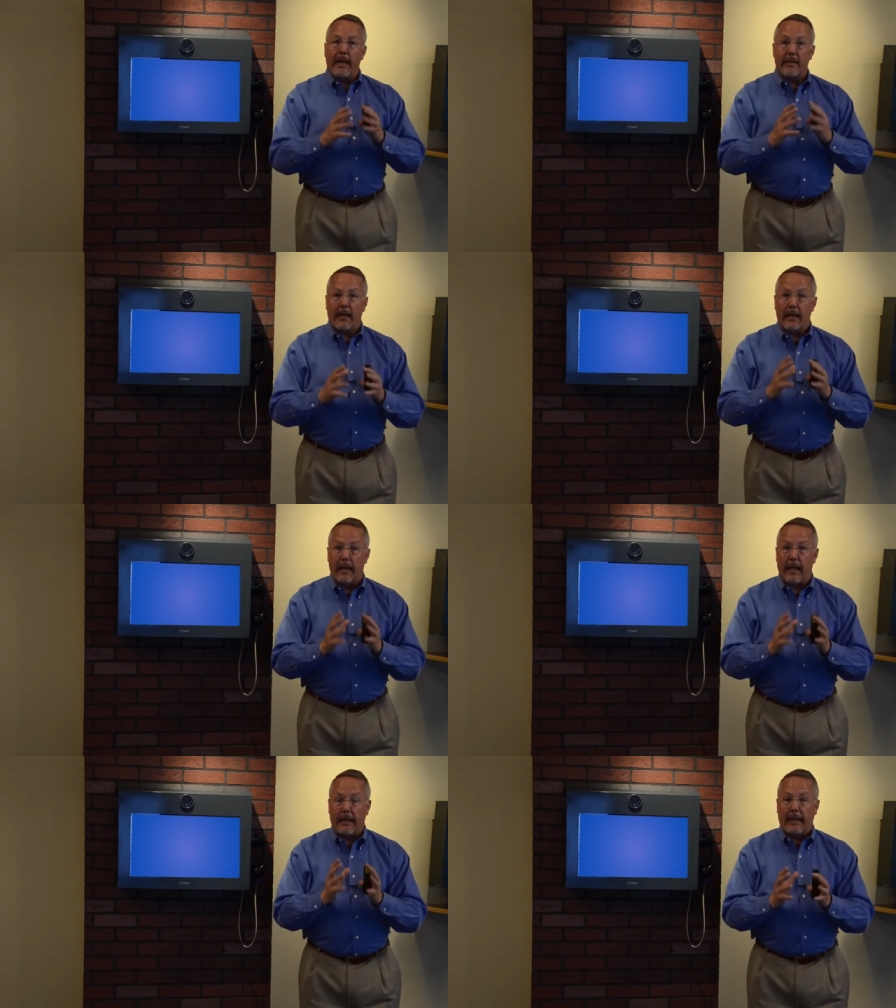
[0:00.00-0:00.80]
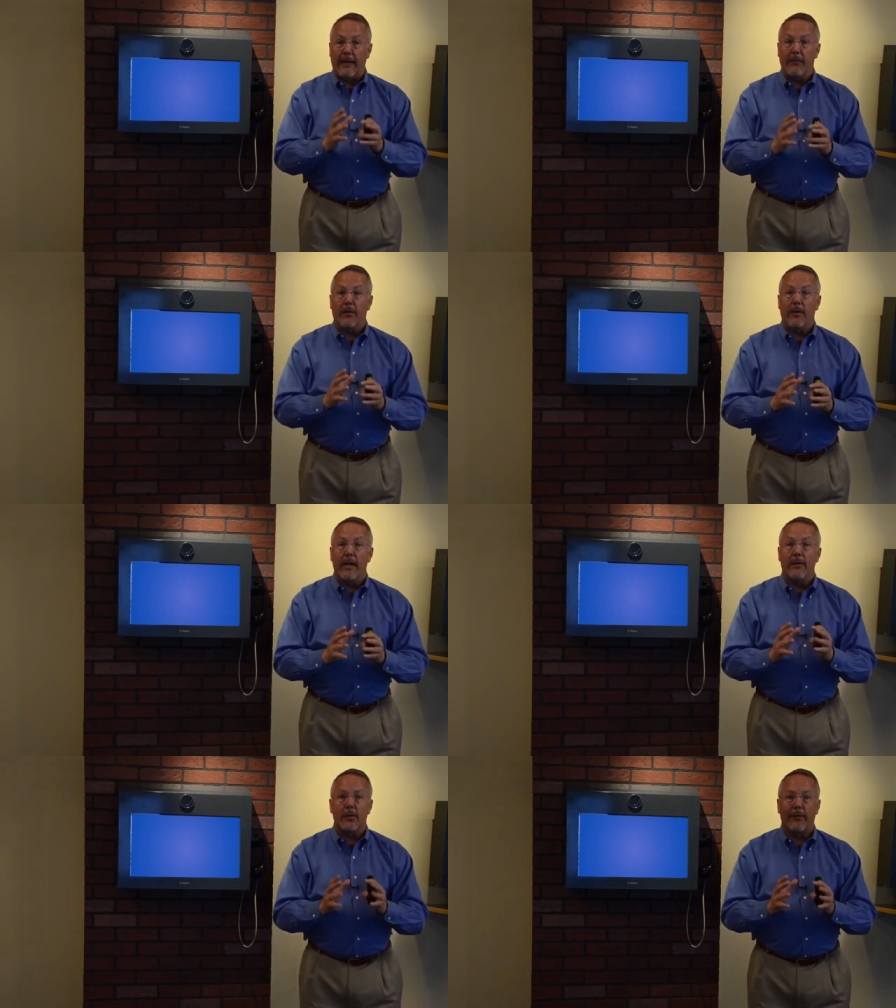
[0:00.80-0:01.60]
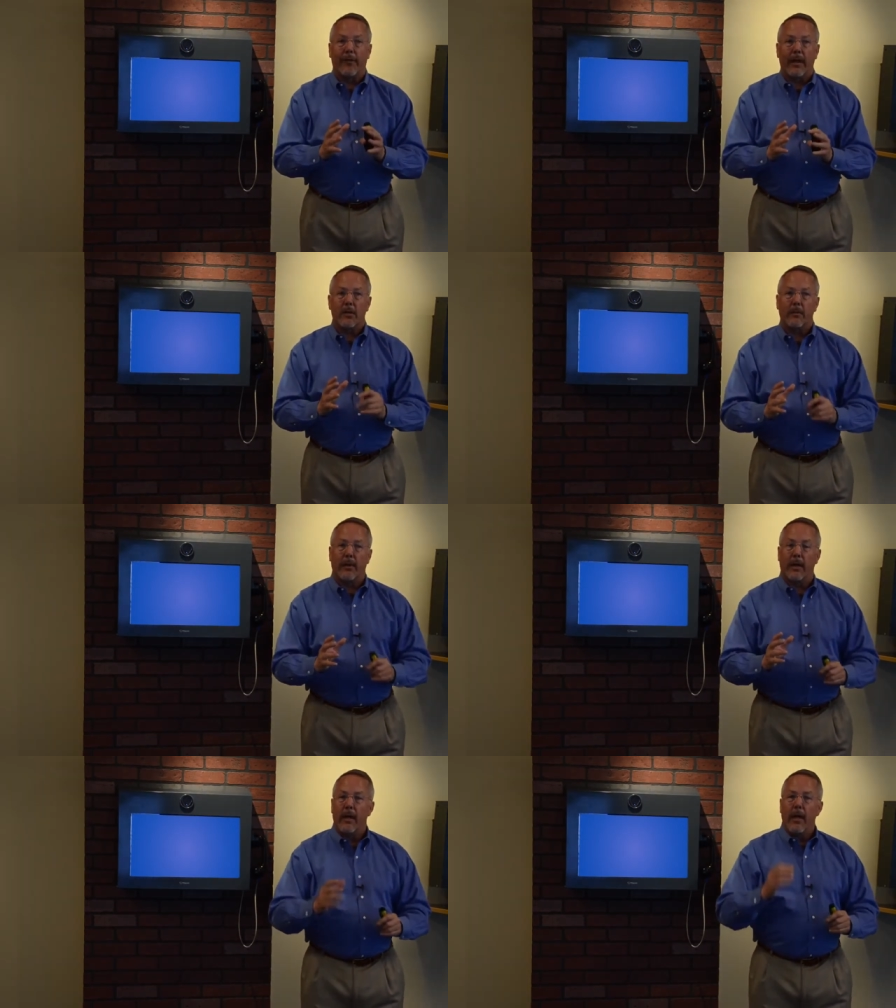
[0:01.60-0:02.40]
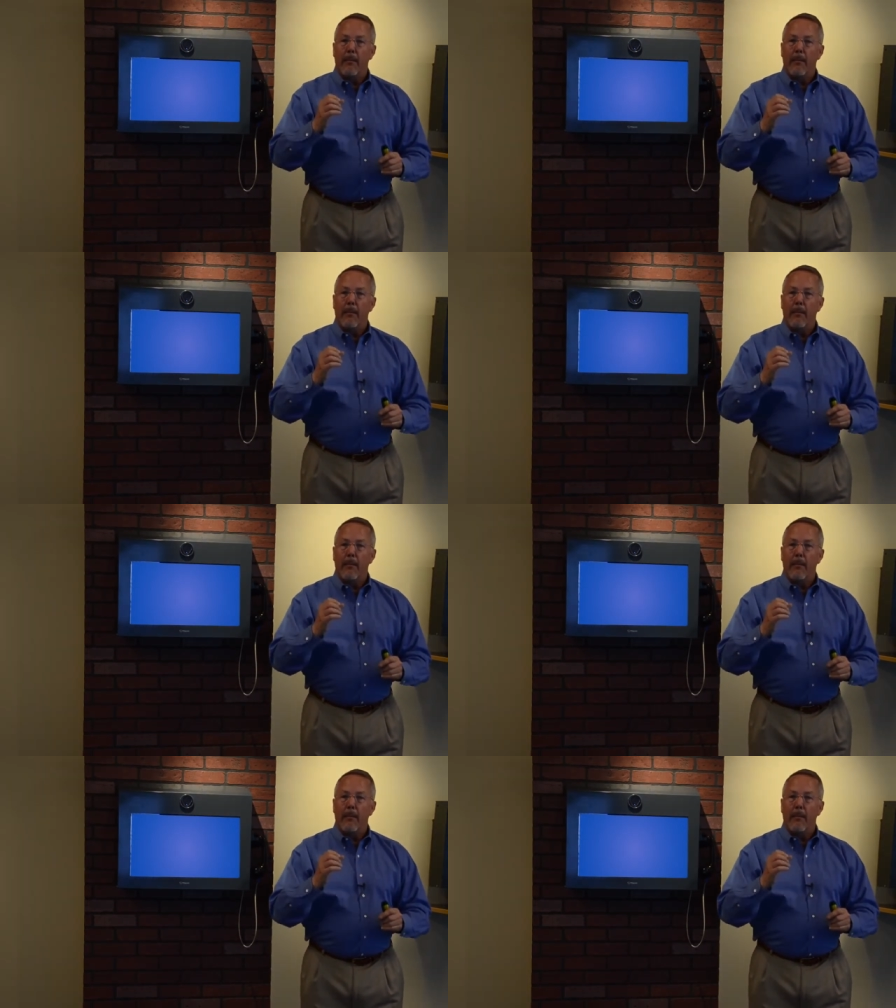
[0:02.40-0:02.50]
is going to give your dealer some flexibility,